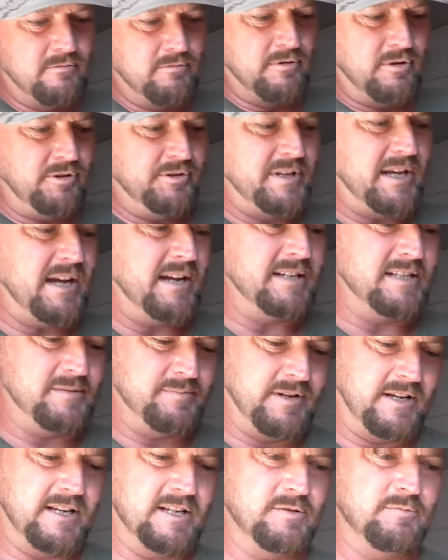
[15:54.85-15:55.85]
Real nice
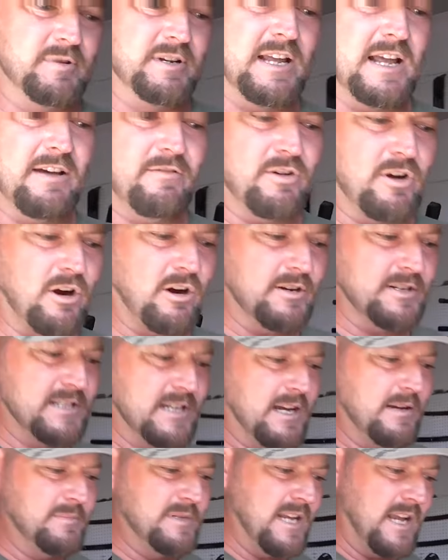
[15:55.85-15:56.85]
because when you have a hard
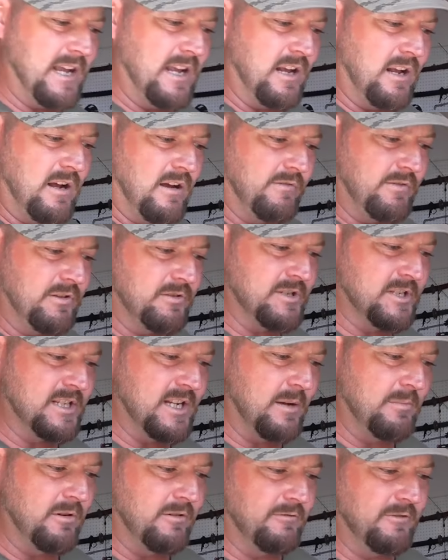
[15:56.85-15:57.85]
time taking off those
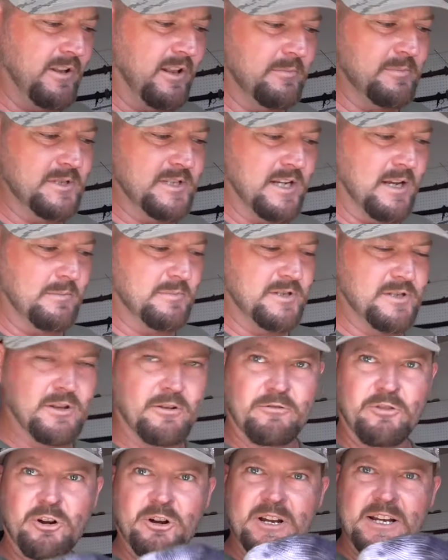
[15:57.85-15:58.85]
stubborn Phillips tips,
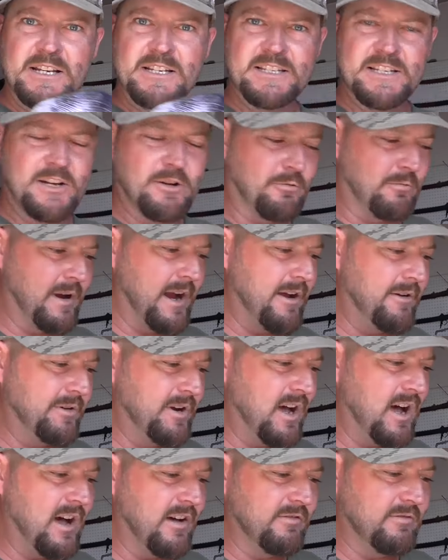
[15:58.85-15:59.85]
they're very easy to
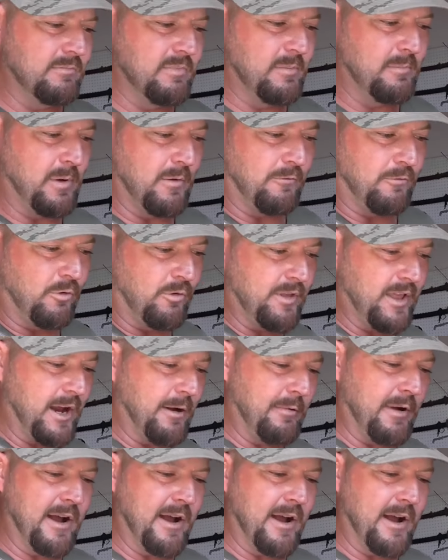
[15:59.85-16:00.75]
round off. But before they